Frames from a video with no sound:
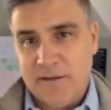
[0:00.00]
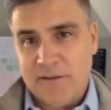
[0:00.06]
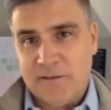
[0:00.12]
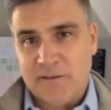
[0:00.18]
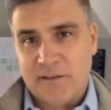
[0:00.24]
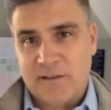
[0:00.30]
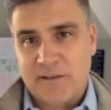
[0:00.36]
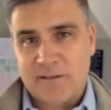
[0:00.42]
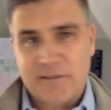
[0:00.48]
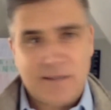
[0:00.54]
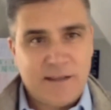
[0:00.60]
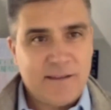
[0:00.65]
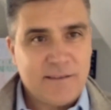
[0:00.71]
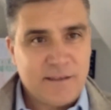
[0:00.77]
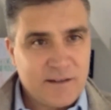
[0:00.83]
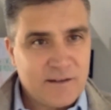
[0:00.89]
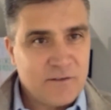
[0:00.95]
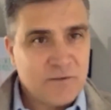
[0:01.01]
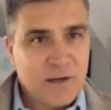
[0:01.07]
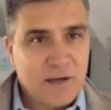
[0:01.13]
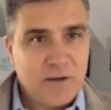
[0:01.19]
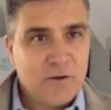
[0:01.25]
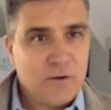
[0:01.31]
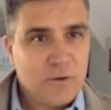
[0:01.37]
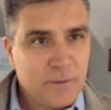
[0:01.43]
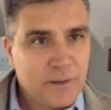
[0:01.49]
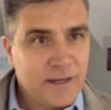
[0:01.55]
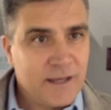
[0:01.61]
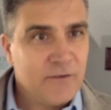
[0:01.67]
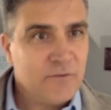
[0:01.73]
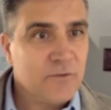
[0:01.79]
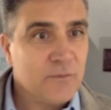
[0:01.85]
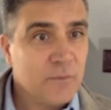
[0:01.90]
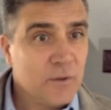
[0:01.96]
So understand that. How long are we going to have
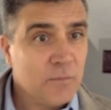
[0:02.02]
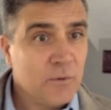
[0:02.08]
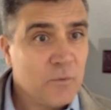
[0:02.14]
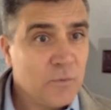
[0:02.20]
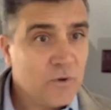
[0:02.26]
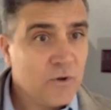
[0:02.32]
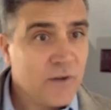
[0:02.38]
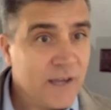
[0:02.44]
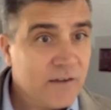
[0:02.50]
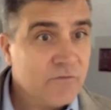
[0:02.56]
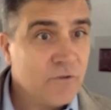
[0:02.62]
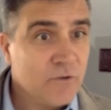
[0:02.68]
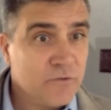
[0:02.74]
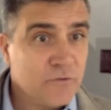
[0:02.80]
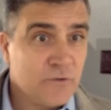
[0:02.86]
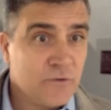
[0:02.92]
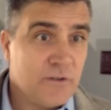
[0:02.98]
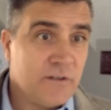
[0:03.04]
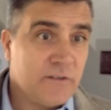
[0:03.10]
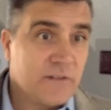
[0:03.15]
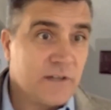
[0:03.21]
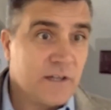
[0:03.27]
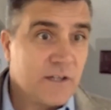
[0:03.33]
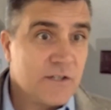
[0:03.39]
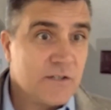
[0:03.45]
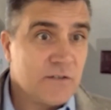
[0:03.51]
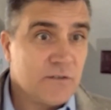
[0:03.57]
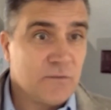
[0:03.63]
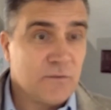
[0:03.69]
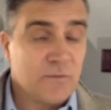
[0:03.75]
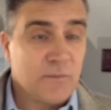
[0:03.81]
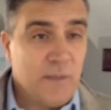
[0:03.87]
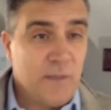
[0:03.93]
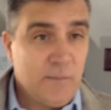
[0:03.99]
somebody, but we've got to have those sort of discussions
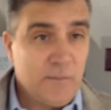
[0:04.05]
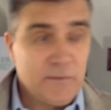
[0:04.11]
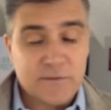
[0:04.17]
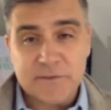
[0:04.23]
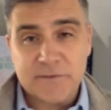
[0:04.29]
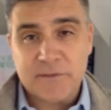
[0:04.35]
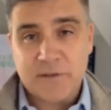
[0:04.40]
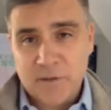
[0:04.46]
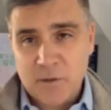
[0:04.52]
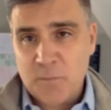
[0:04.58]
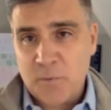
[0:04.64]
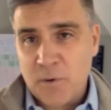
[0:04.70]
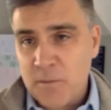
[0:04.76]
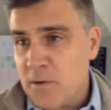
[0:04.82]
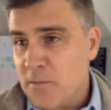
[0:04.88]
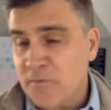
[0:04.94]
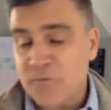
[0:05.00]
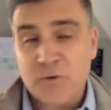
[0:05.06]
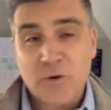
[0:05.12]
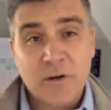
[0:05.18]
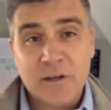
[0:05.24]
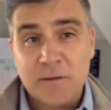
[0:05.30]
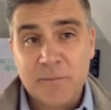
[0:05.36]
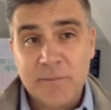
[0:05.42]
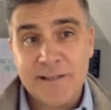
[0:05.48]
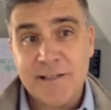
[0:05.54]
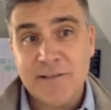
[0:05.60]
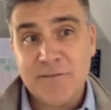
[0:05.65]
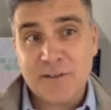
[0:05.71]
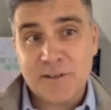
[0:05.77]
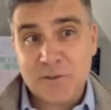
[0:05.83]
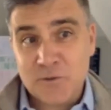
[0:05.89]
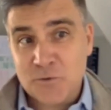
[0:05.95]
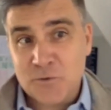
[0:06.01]
with people to say, no problem. If you are going to be leaving
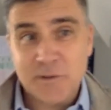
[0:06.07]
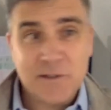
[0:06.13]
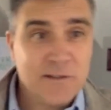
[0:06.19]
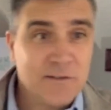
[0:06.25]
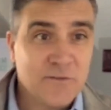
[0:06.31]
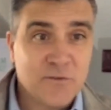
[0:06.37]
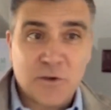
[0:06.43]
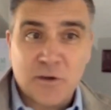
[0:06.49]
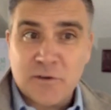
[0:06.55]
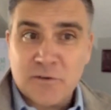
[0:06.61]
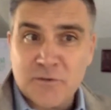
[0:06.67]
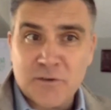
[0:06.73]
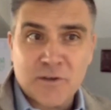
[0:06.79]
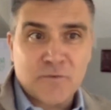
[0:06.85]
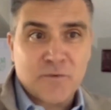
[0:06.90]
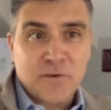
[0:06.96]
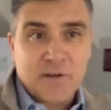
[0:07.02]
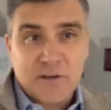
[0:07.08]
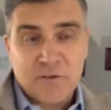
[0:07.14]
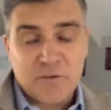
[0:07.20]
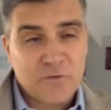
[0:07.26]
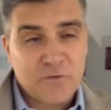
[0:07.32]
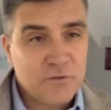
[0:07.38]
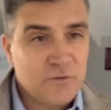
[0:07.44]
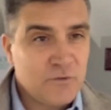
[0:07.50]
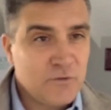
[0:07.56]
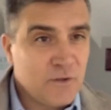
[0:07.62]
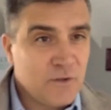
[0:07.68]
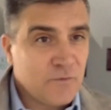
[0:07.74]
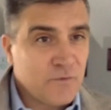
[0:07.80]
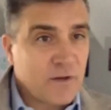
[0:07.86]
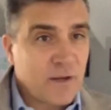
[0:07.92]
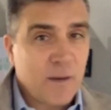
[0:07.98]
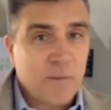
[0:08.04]
in 2 years to go into a different industry, to a
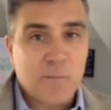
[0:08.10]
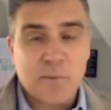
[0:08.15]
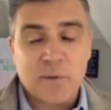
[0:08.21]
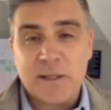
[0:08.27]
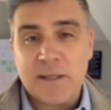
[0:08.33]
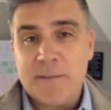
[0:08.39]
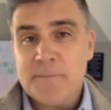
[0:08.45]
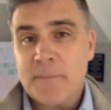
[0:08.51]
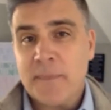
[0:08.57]
different company,